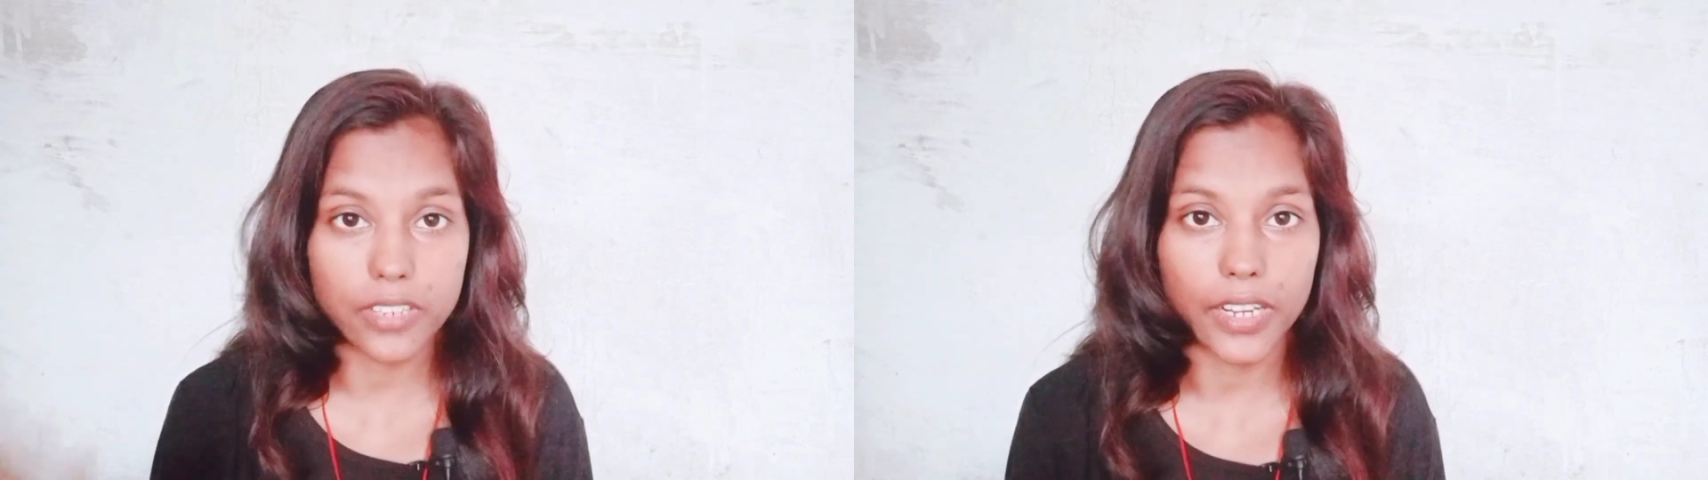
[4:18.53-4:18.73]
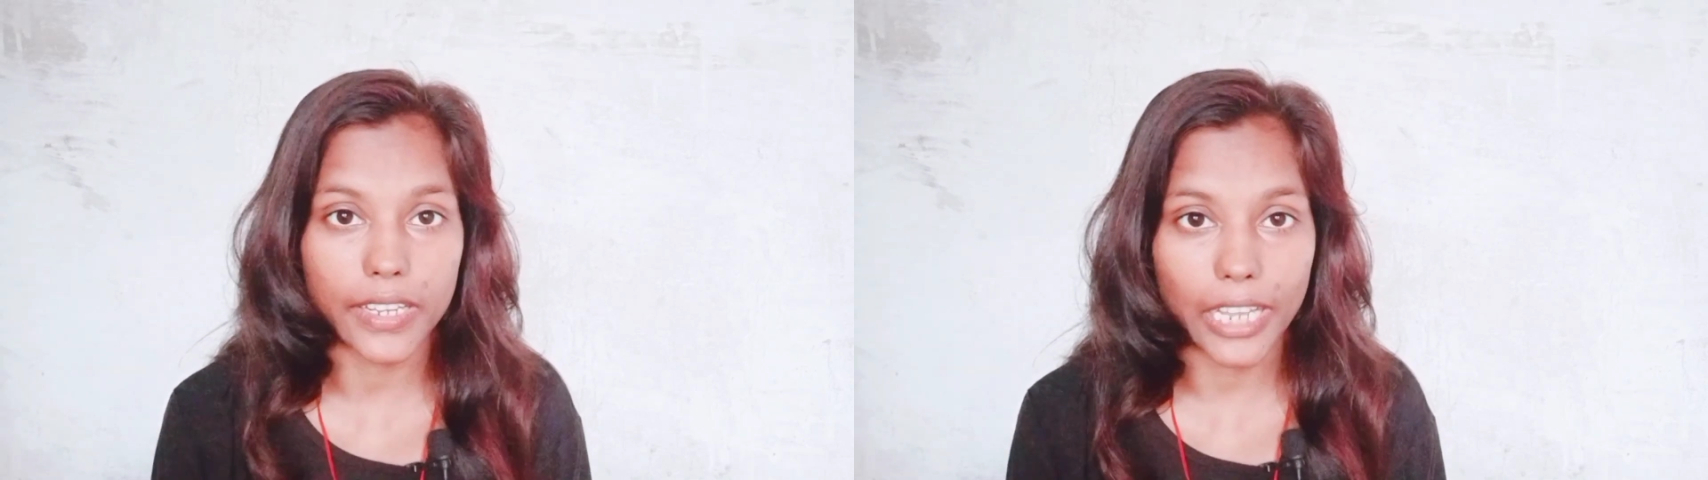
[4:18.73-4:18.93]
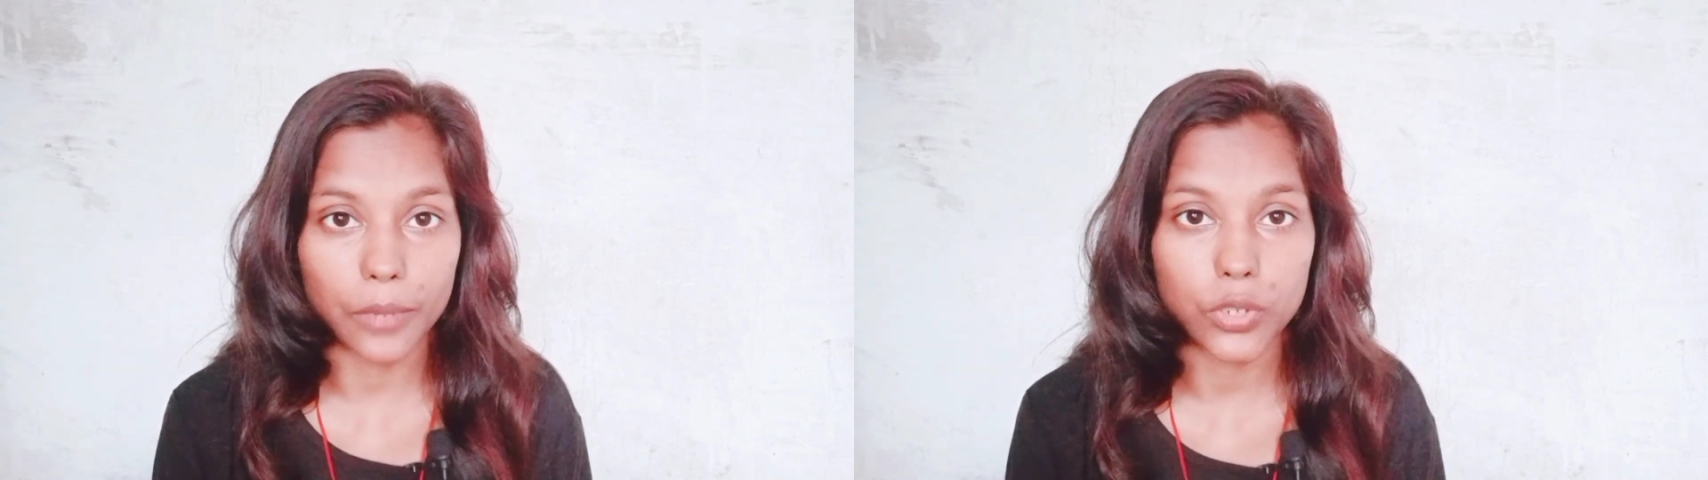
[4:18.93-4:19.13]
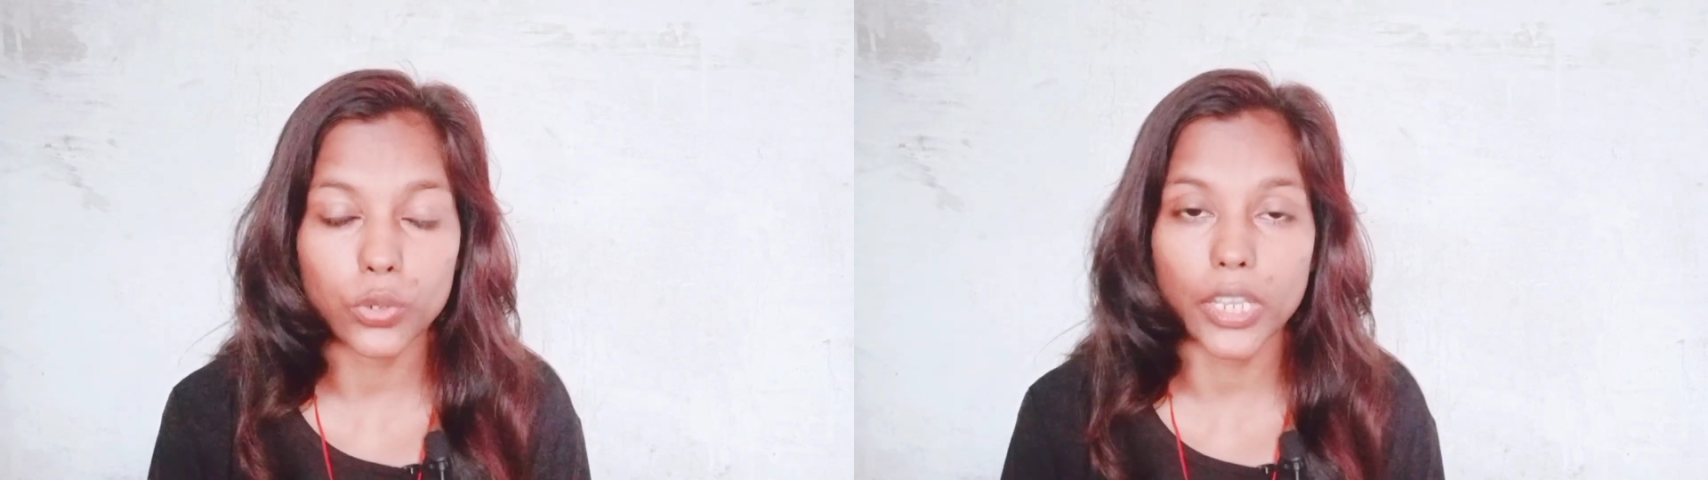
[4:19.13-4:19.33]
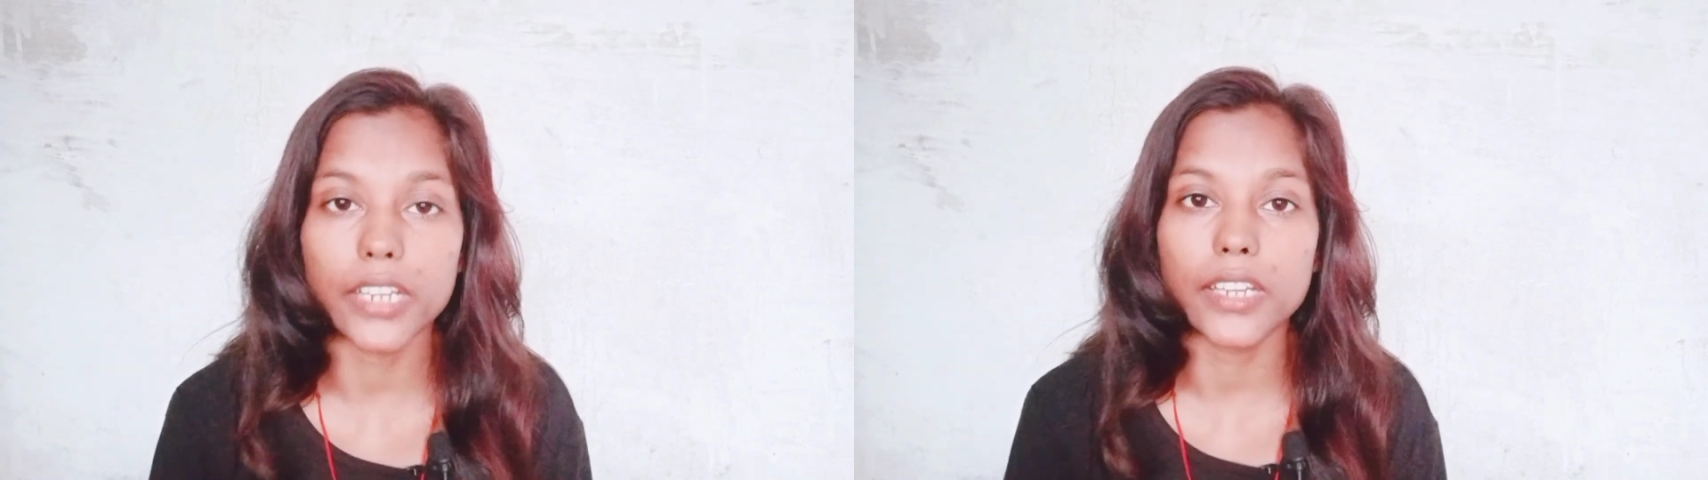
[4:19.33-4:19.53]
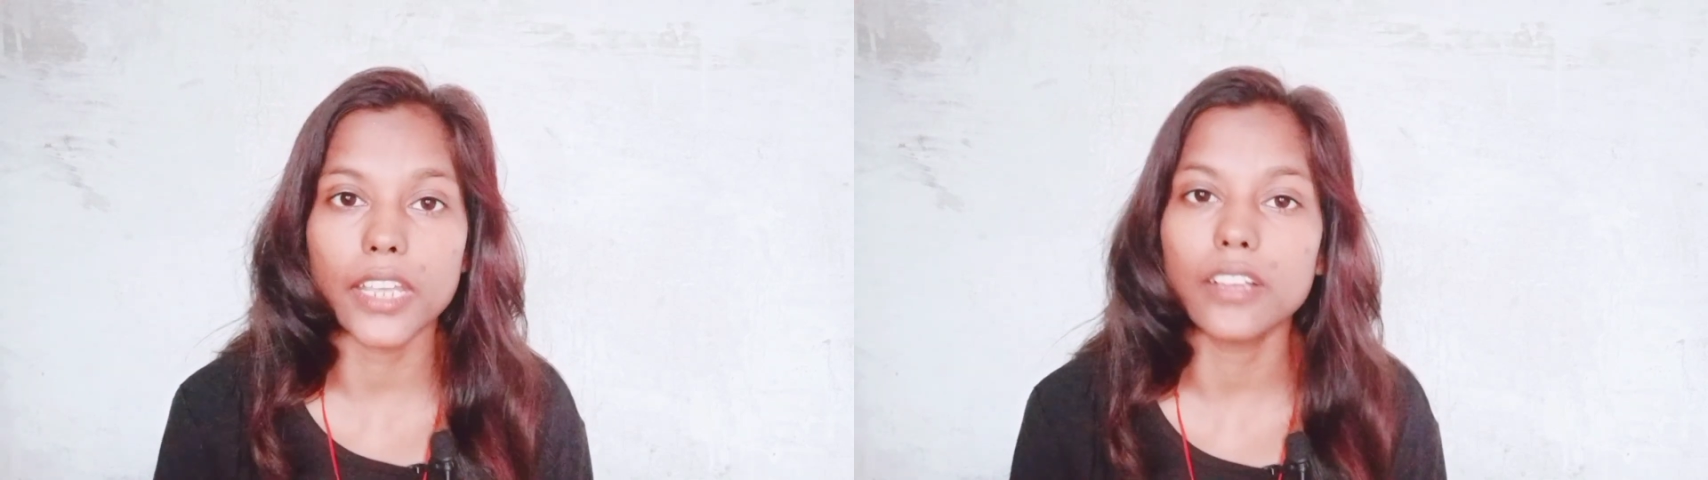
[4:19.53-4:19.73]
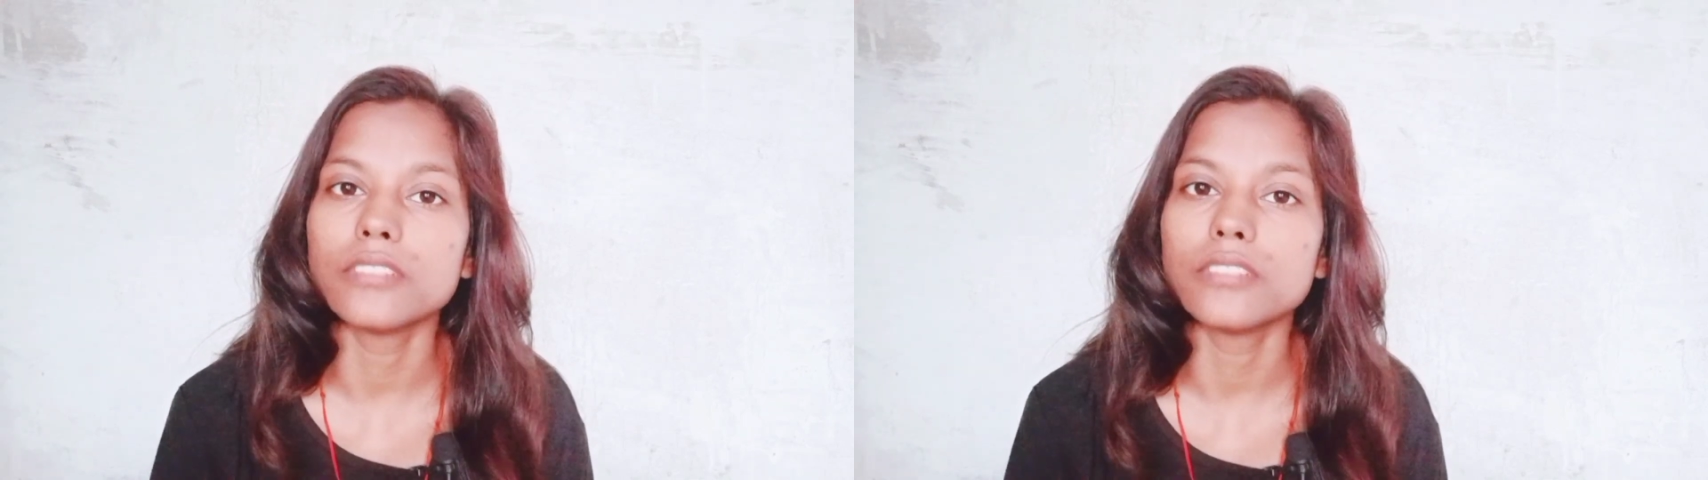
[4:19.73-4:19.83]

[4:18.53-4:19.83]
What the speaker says: attempt you can take